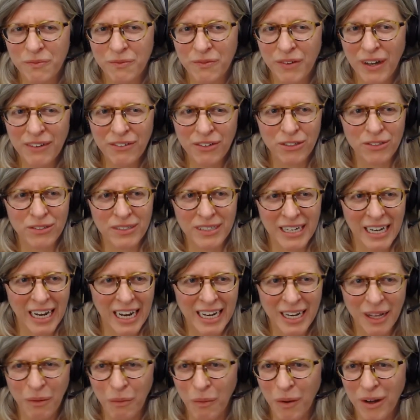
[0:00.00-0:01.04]

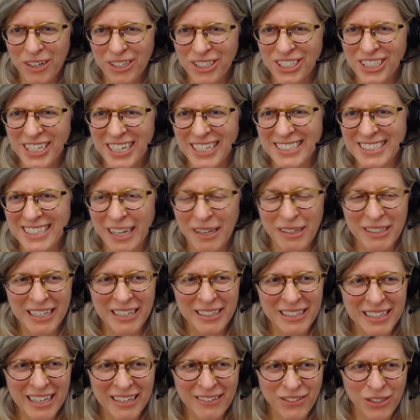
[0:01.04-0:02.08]
580 watersheds. That
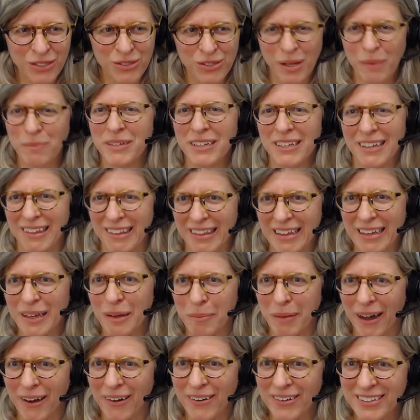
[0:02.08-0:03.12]
gives you something to think
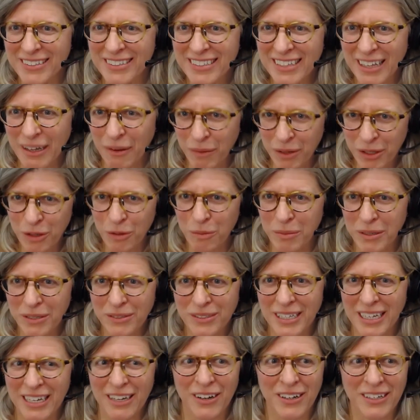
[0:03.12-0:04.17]
about, like when you're
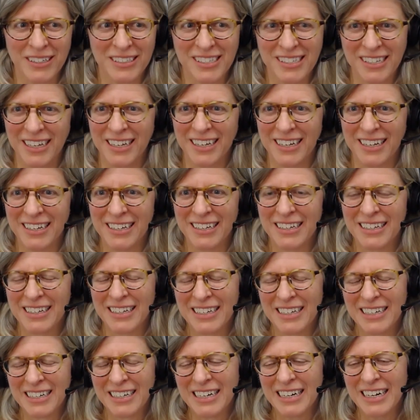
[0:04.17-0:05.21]
building on a site.
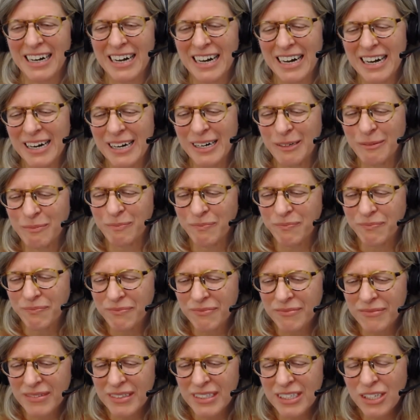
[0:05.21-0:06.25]

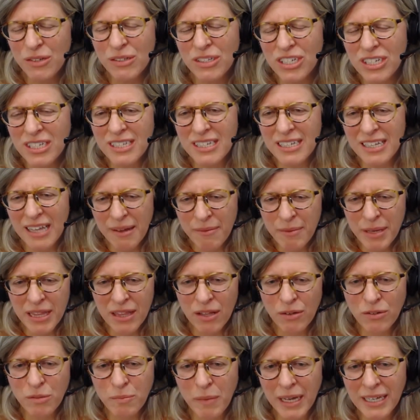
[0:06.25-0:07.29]
So
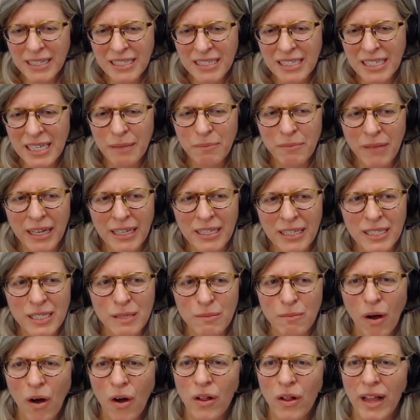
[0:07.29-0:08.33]
those might seem like
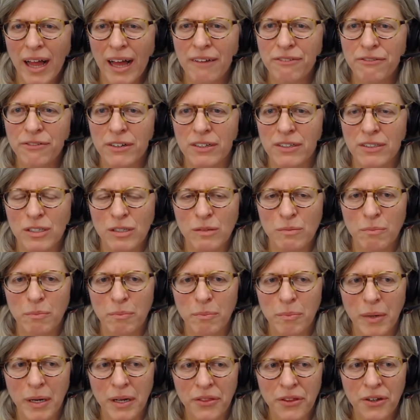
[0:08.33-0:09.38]
small efforts,
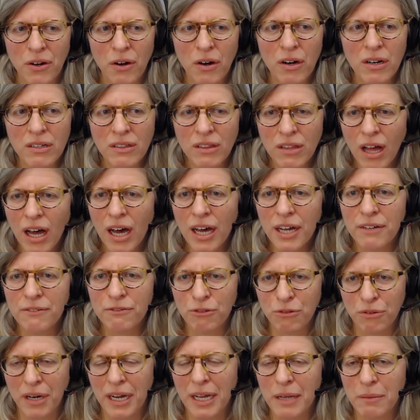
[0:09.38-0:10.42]
but there are a lot of
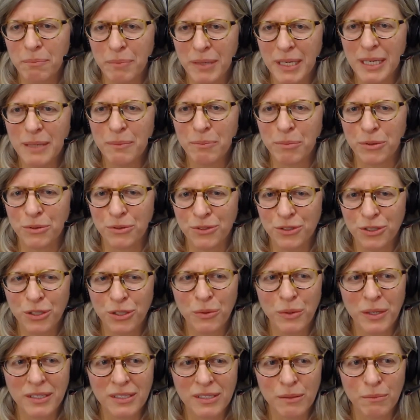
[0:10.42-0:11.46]
great people
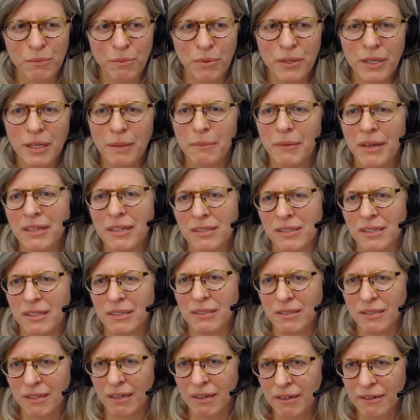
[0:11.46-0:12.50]
doing some pretty
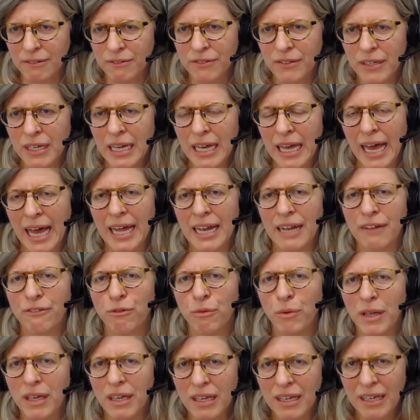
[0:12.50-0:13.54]
amazing stuff. And
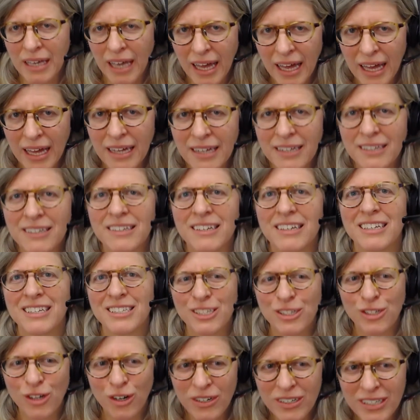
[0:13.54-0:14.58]
if we can
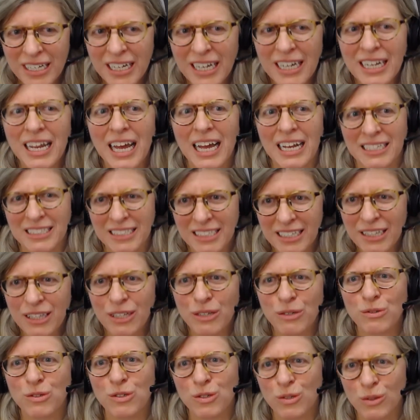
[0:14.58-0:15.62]
start connecting
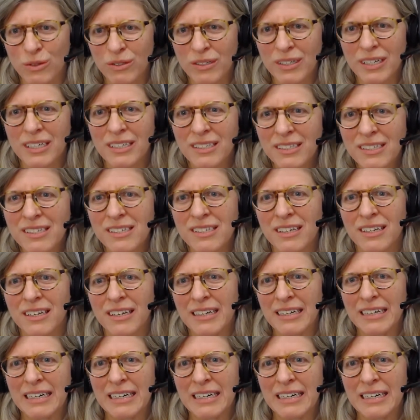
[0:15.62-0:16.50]
those stories,